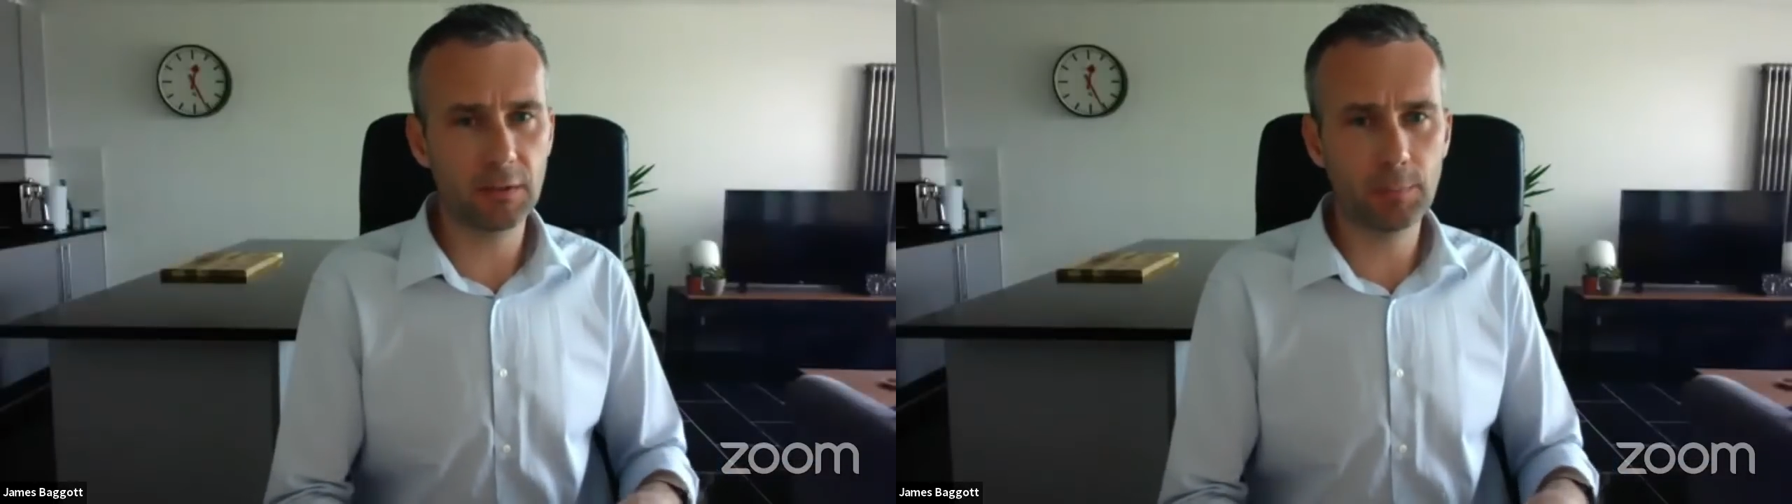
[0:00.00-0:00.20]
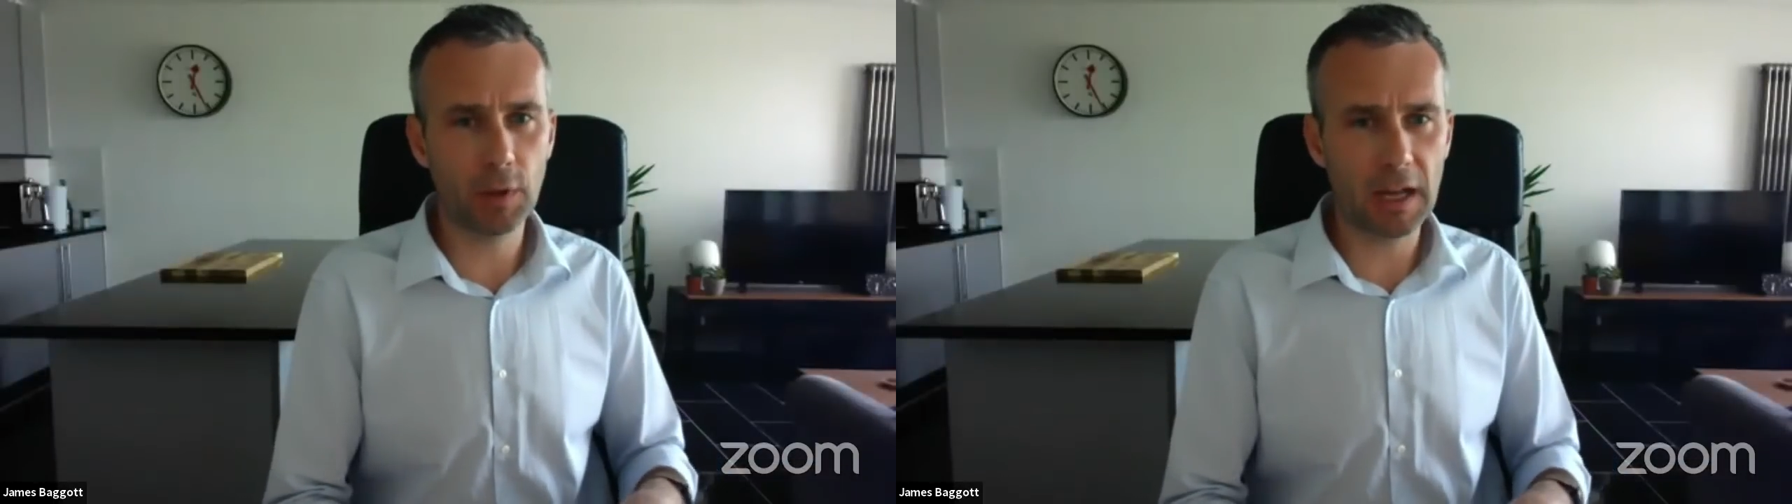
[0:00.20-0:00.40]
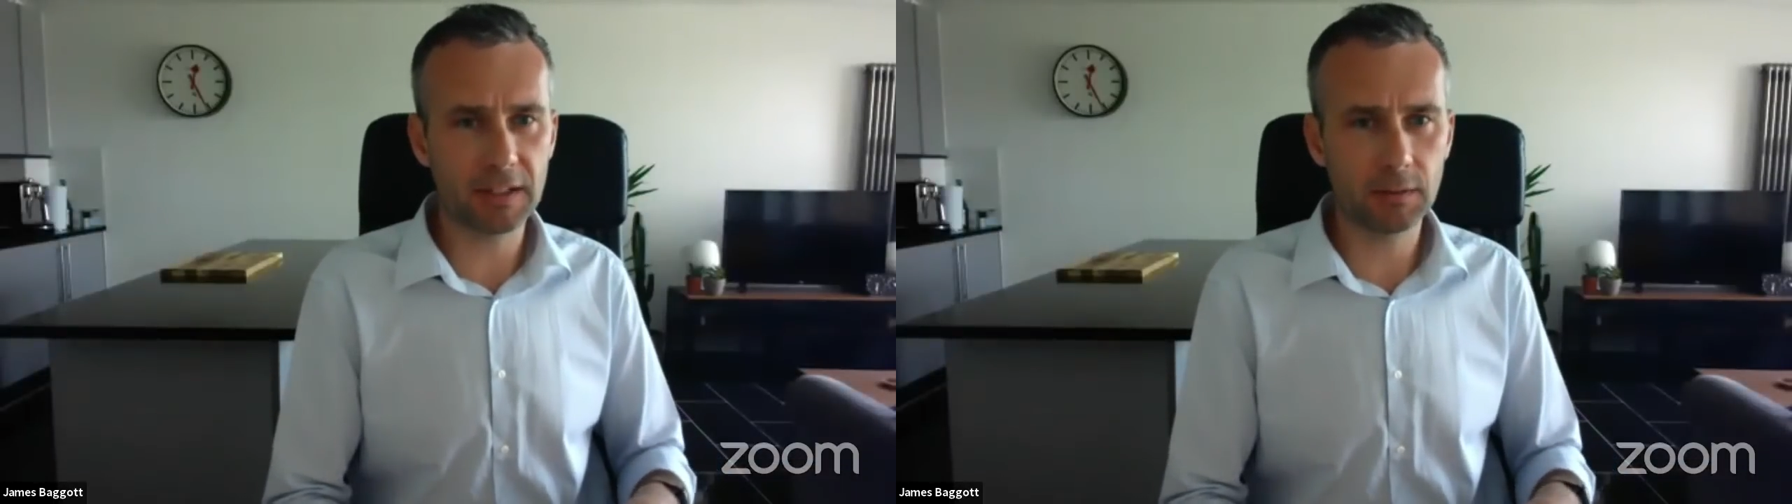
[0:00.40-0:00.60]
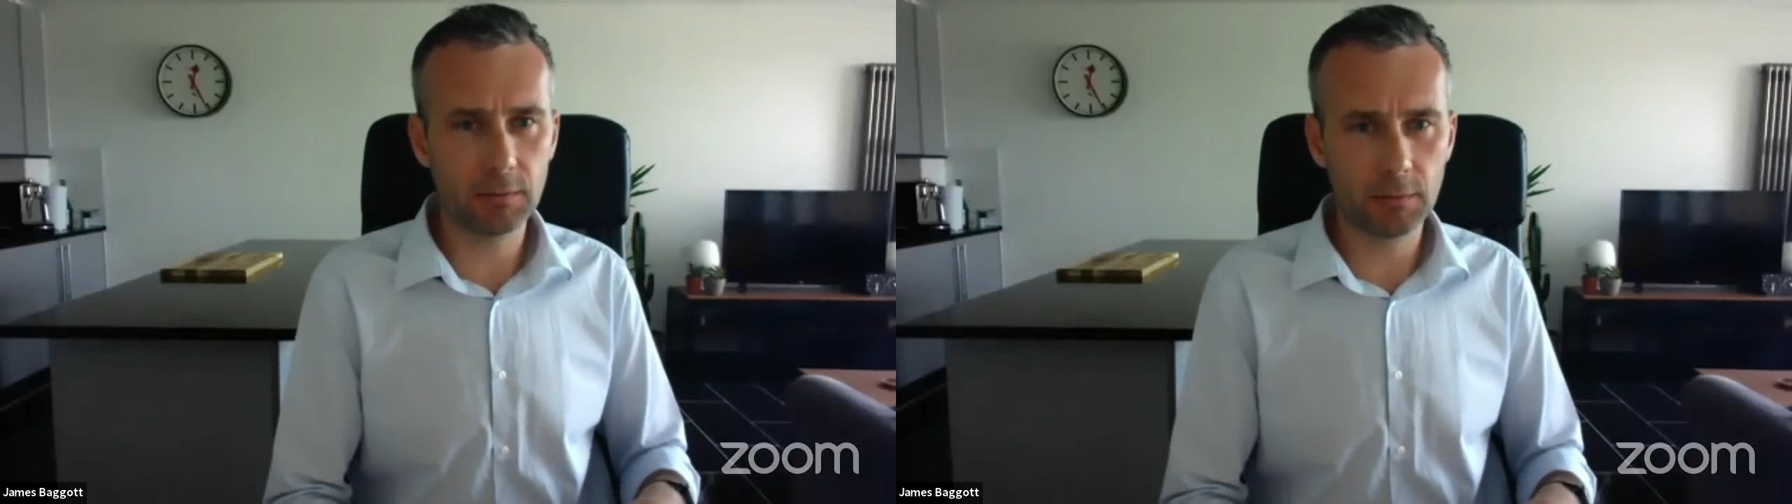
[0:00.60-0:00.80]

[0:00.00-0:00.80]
have put that,